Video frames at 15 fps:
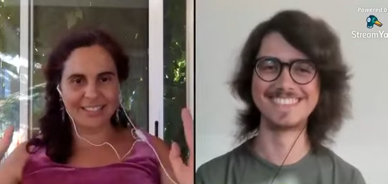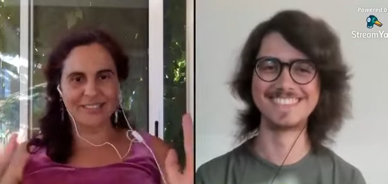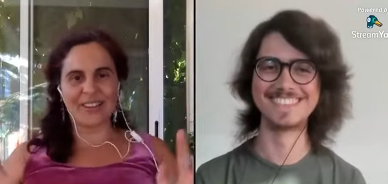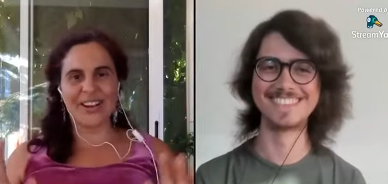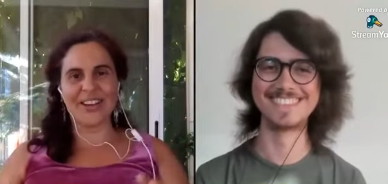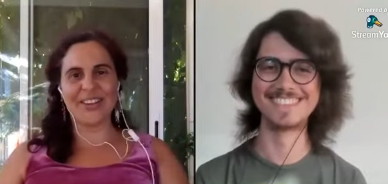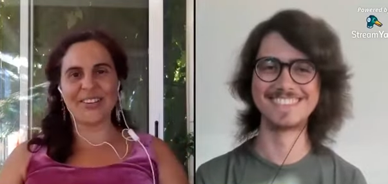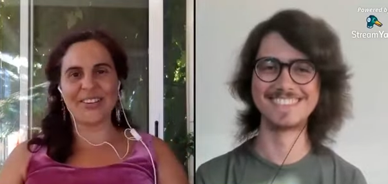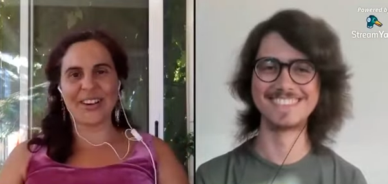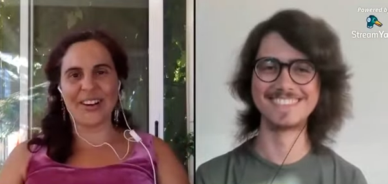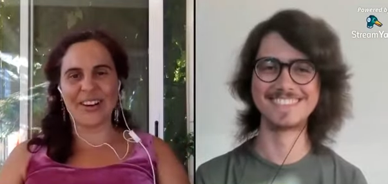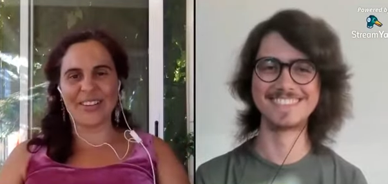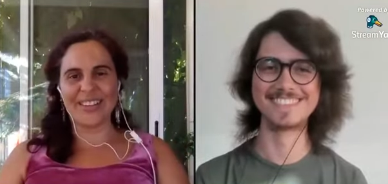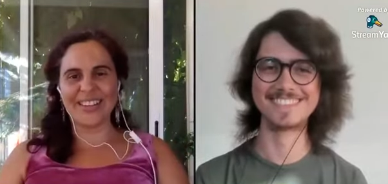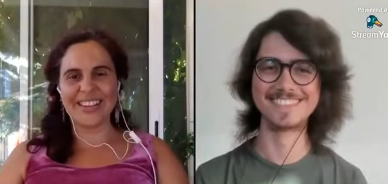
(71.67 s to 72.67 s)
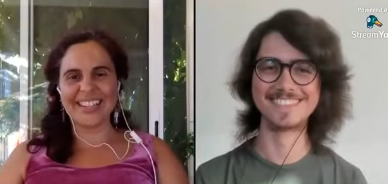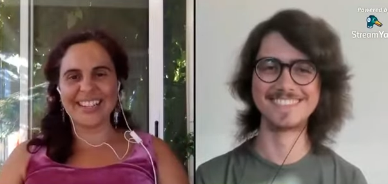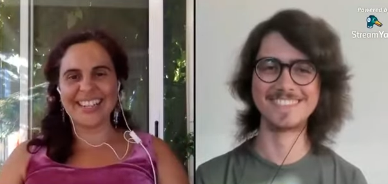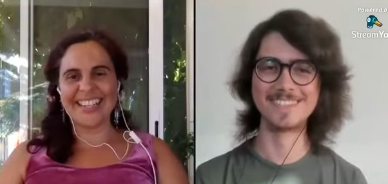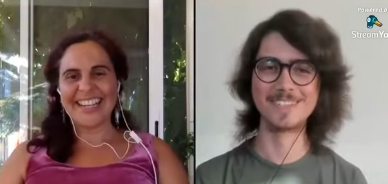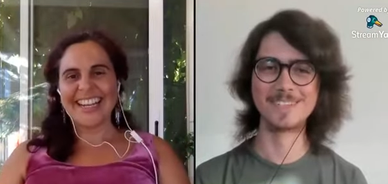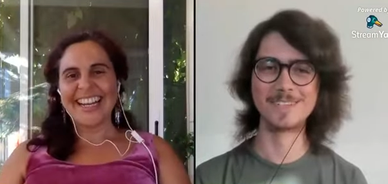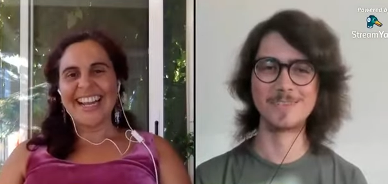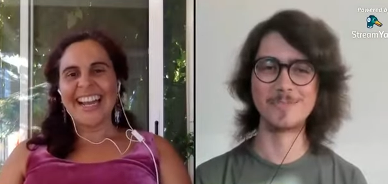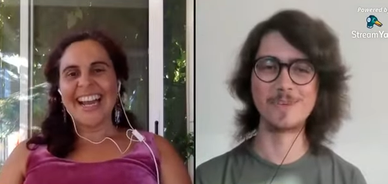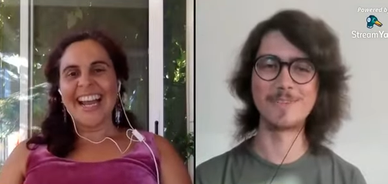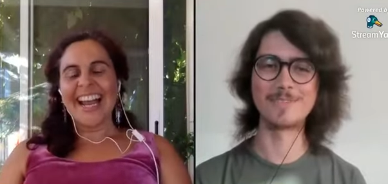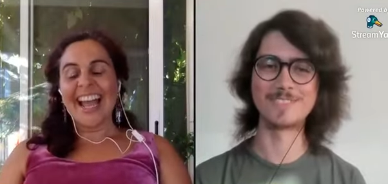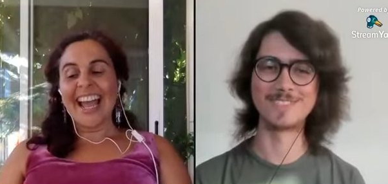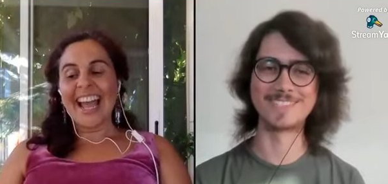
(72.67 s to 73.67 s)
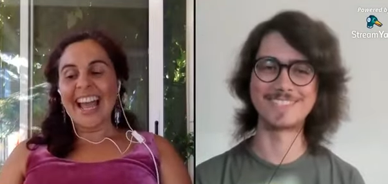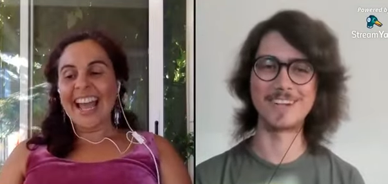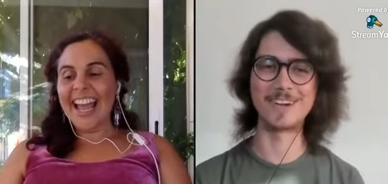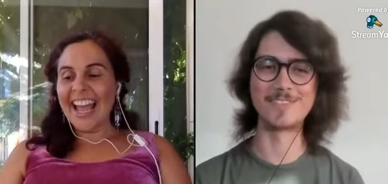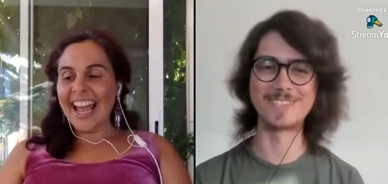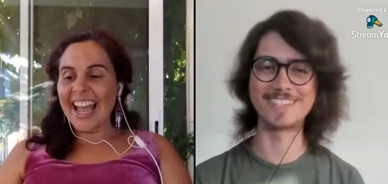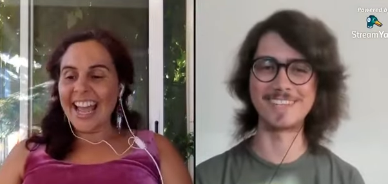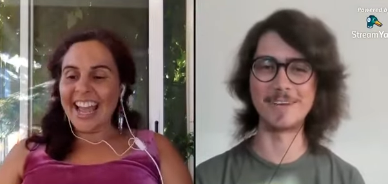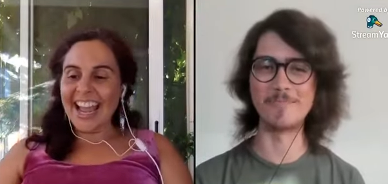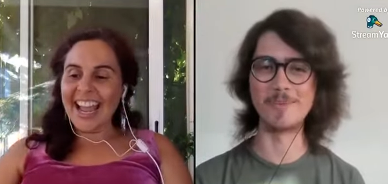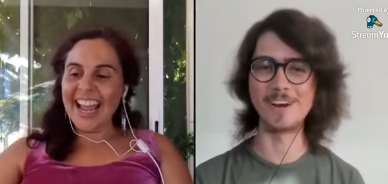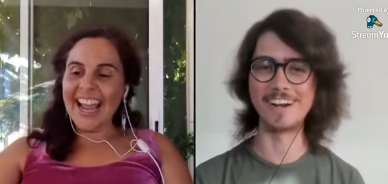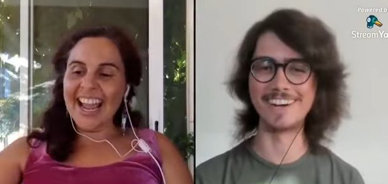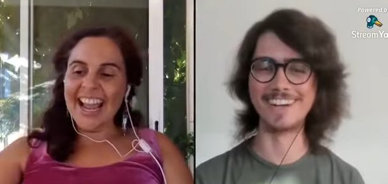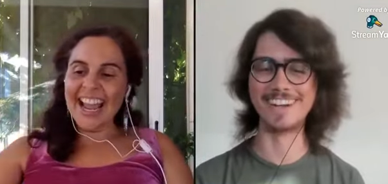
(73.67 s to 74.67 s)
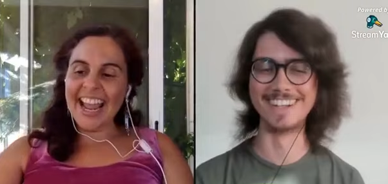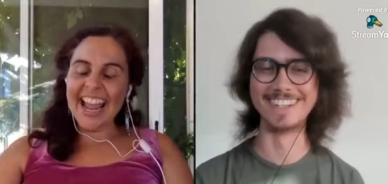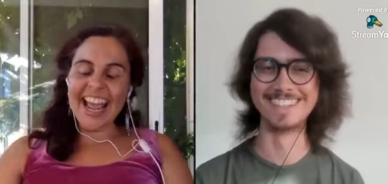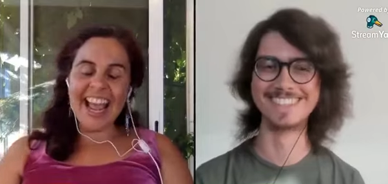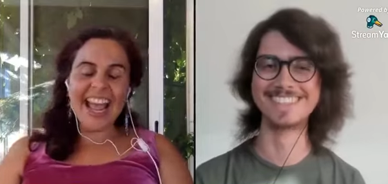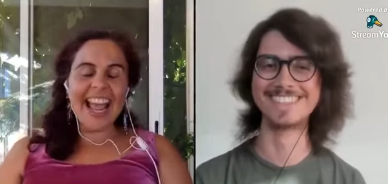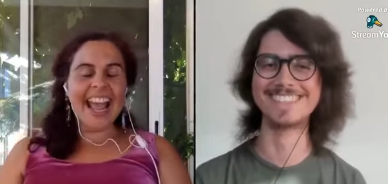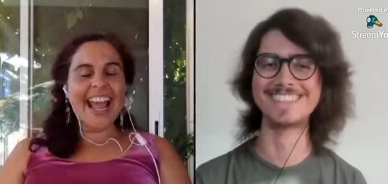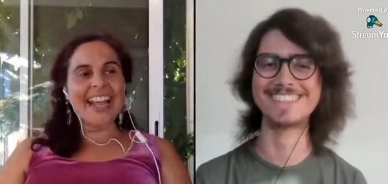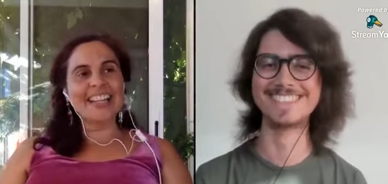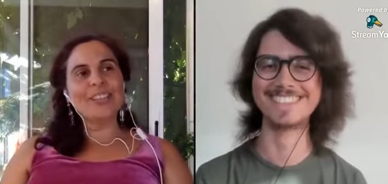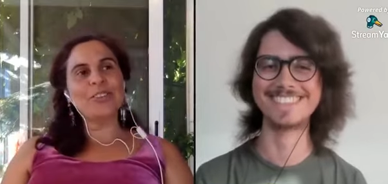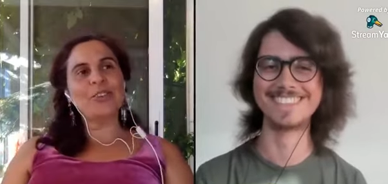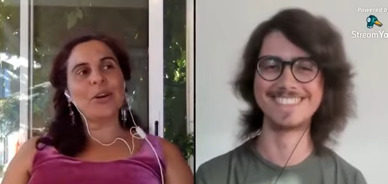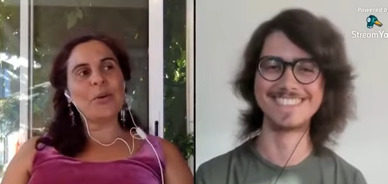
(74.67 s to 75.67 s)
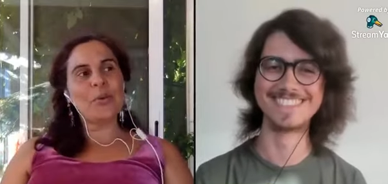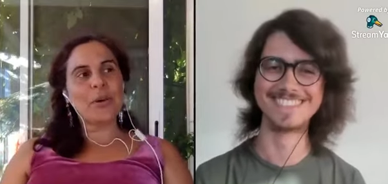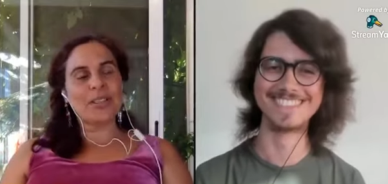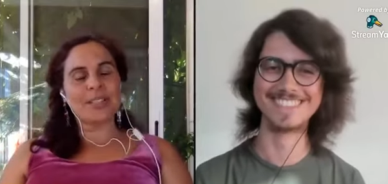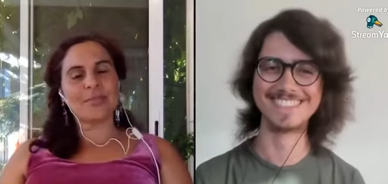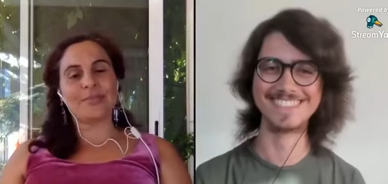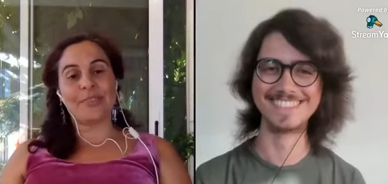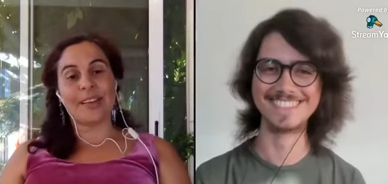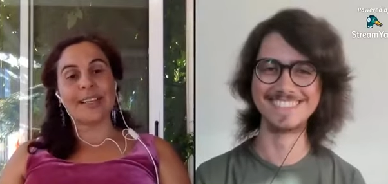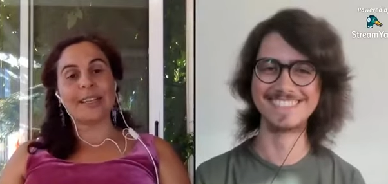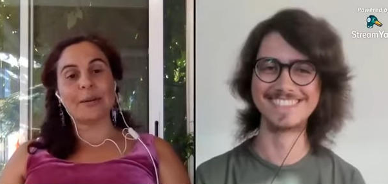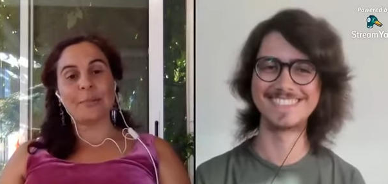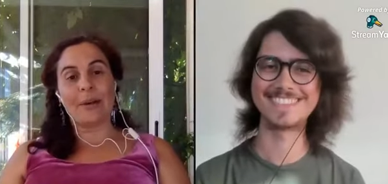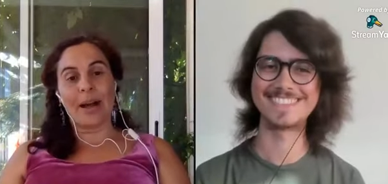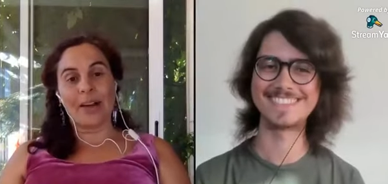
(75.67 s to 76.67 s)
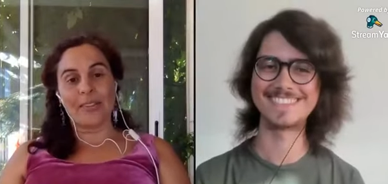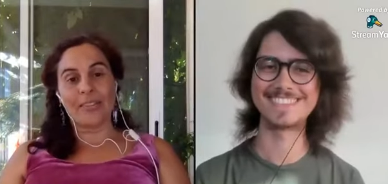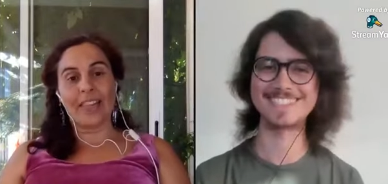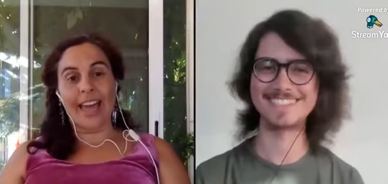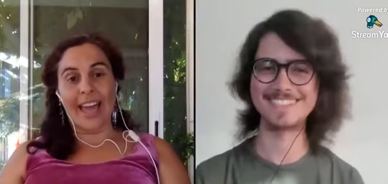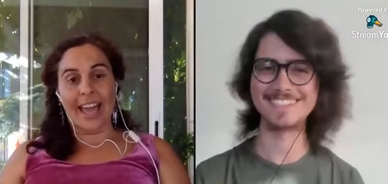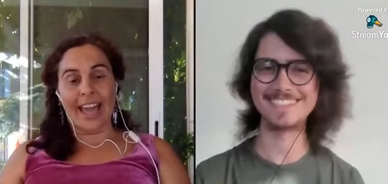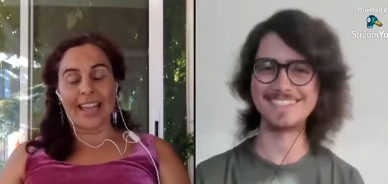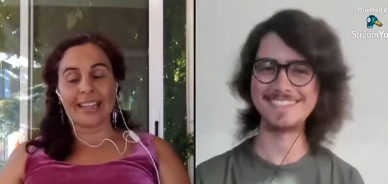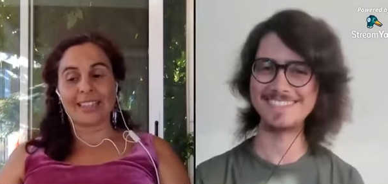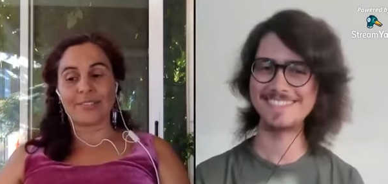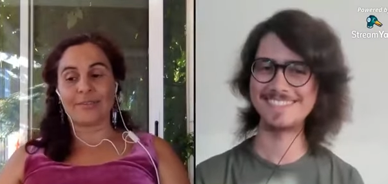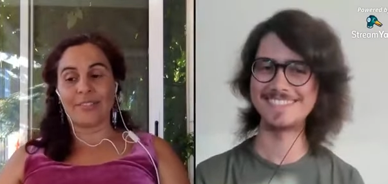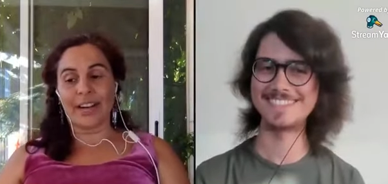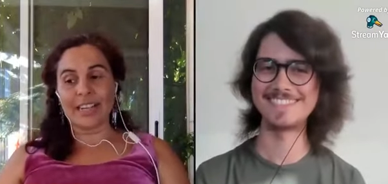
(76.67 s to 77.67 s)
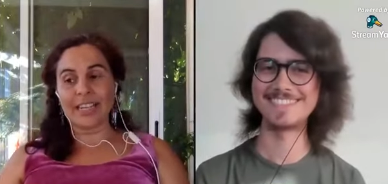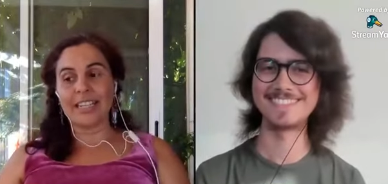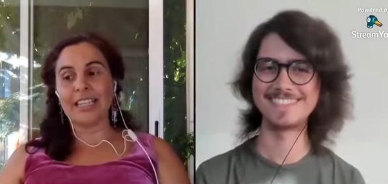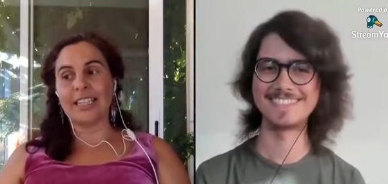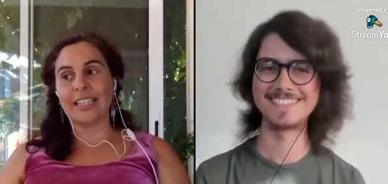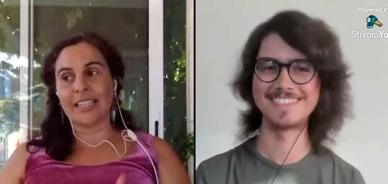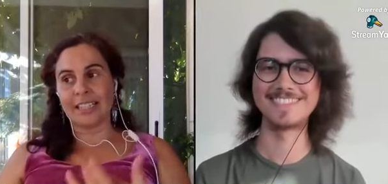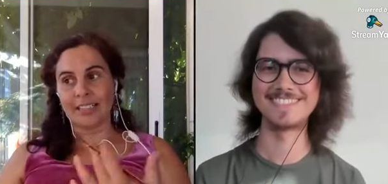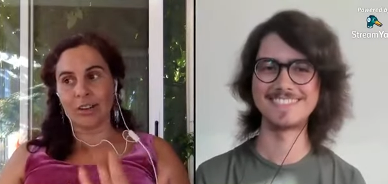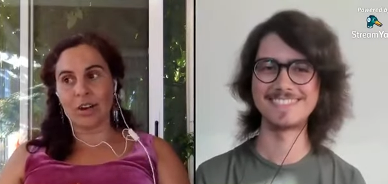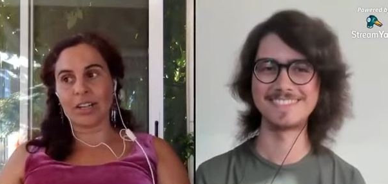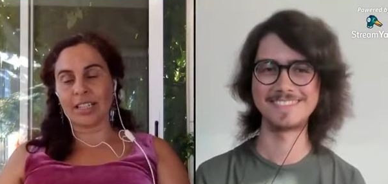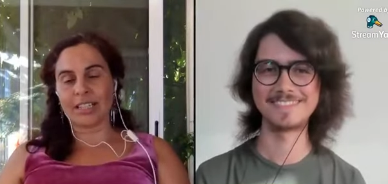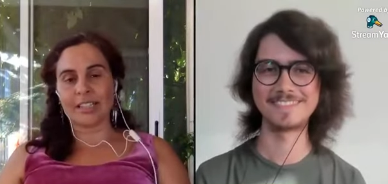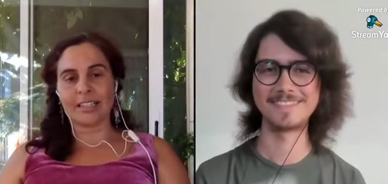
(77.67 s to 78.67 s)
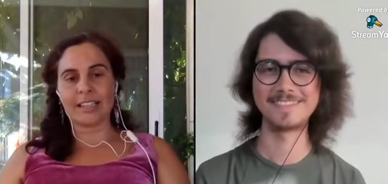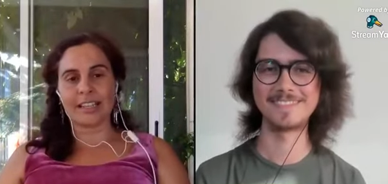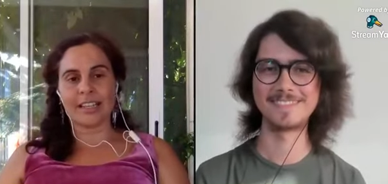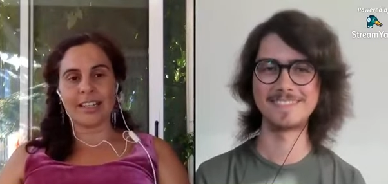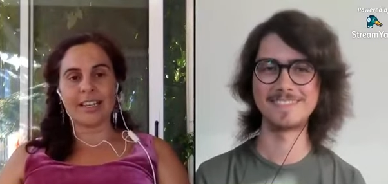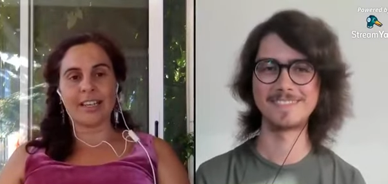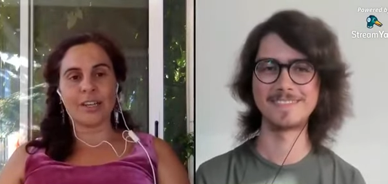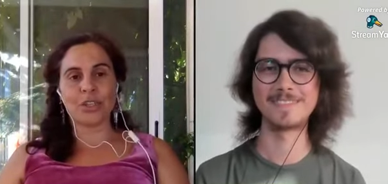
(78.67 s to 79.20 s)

Speaker 1: way you go.
Speaker 2: We have to start somewhere.
Speaker 1: And you know what's funny about that? Funny, not in the